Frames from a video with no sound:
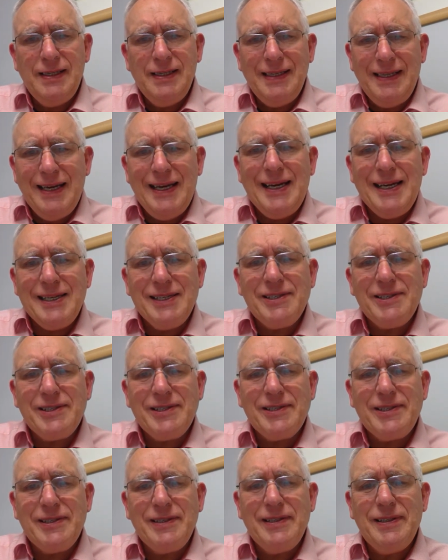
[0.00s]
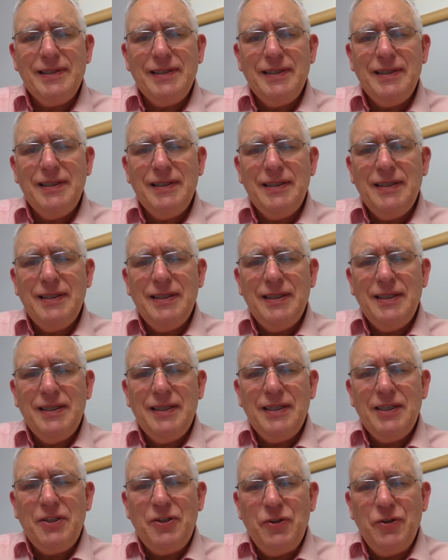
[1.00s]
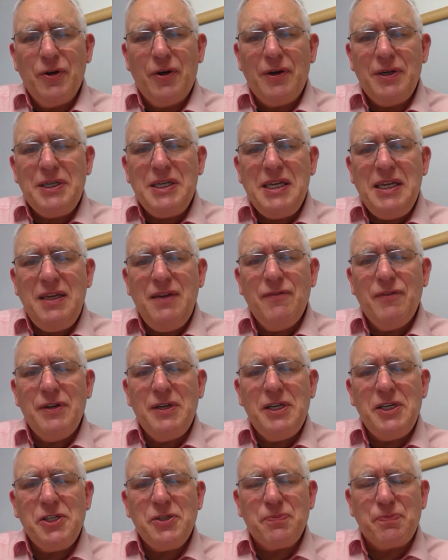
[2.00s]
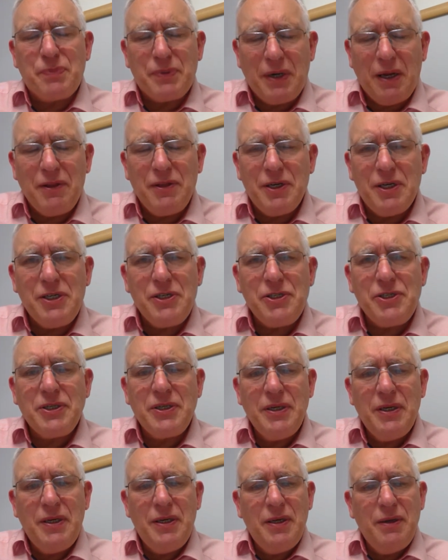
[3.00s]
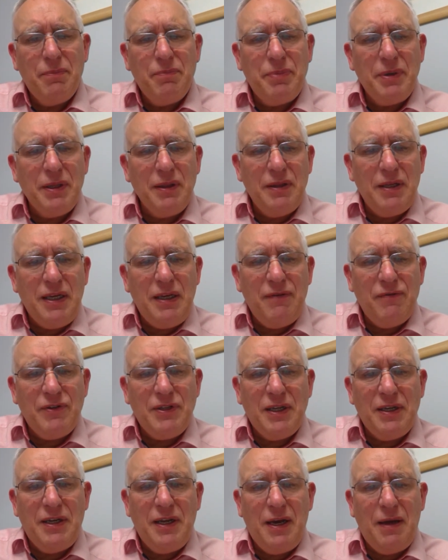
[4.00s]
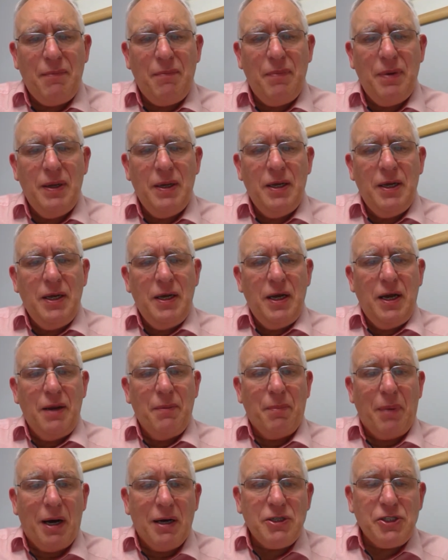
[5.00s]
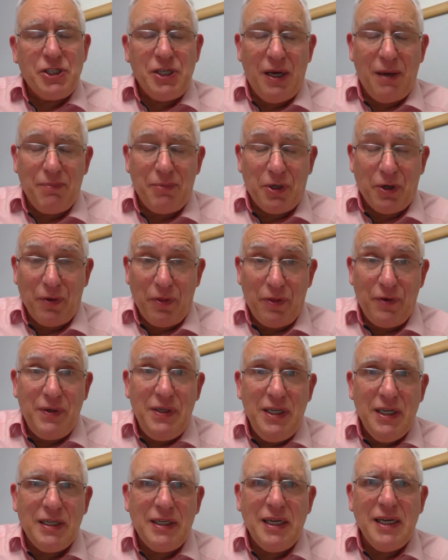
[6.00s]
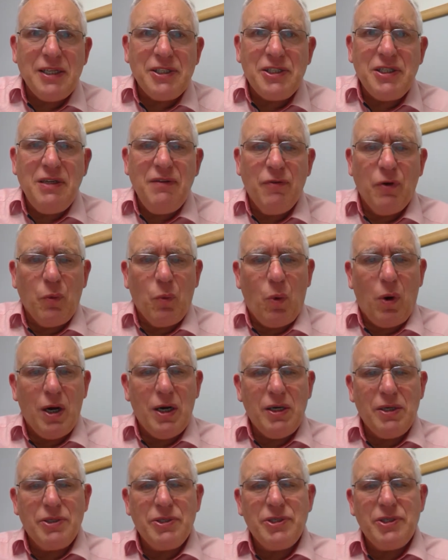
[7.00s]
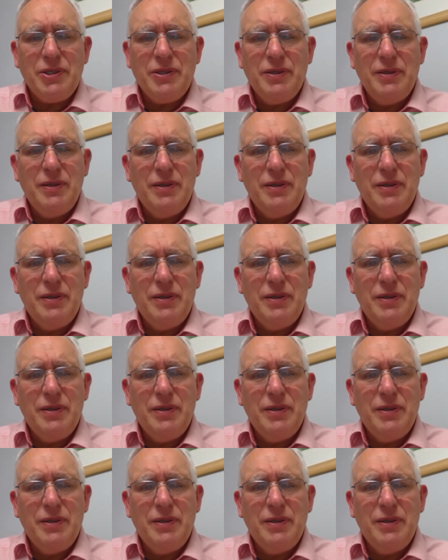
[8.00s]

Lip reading: Yes, not even his brothers believed in him. In Mark chapter 3, it gets even worse.